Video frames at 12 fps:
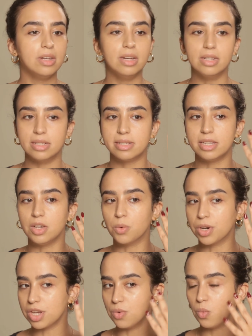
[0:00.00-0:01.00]
and see where
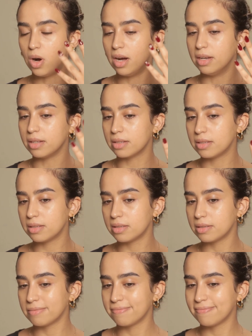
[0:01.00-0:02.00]
you want
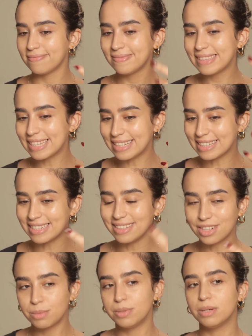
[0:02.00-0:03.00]
a
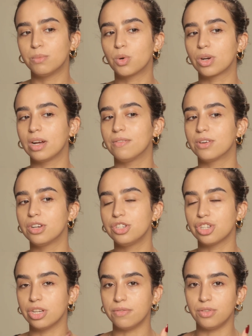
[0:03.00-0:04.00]
little bit more
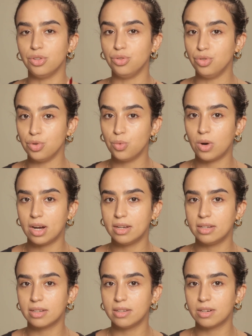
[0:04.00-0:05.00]
coverage, if you do
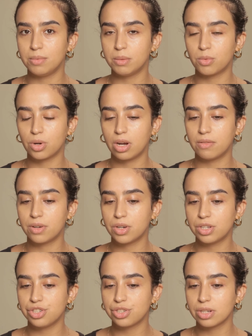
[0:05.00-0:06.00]
want a little bit more
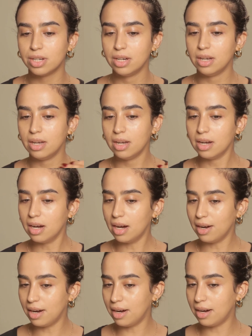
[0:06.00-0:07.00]
coverage.
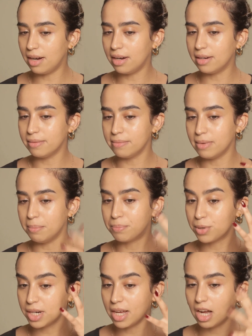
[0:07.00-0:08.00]
I'm
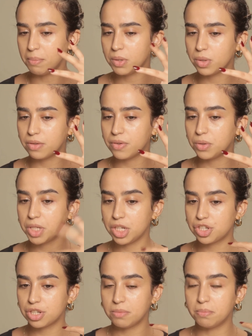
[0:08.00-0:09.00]
pretty happy with the
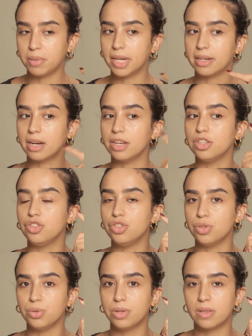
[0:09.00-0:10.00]
foundation, but I
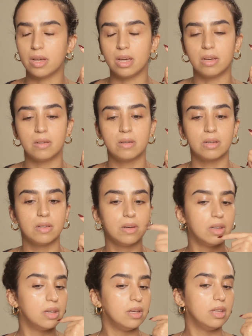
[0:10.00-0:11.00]
do think
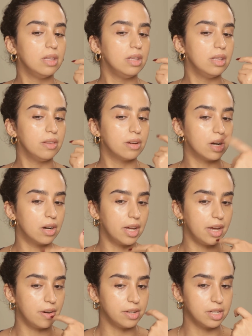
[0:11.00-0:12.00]
there are
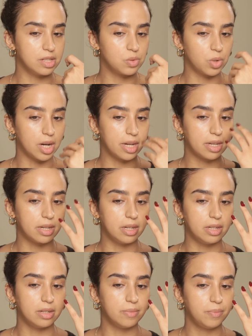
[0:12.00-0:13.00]
areas where I
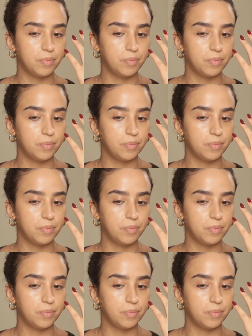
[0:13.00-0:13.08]
can